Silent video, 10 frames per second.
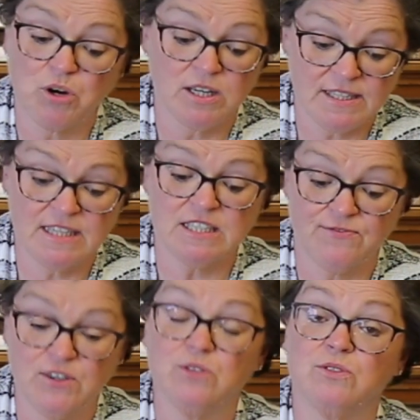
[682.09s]
processed
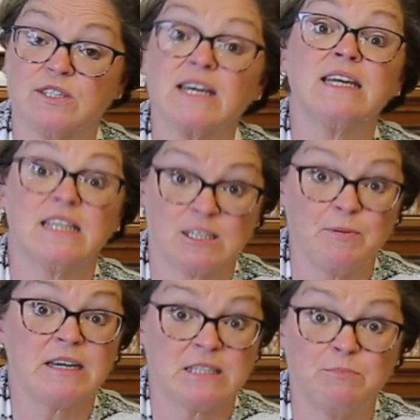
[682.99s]
foods and
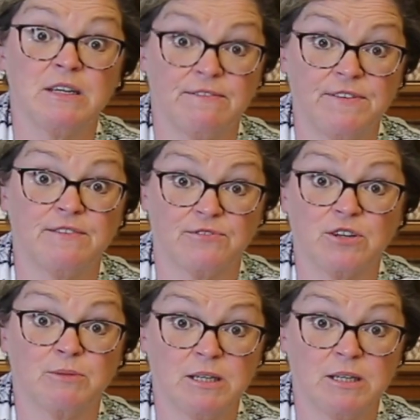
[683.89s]
expect to benefit from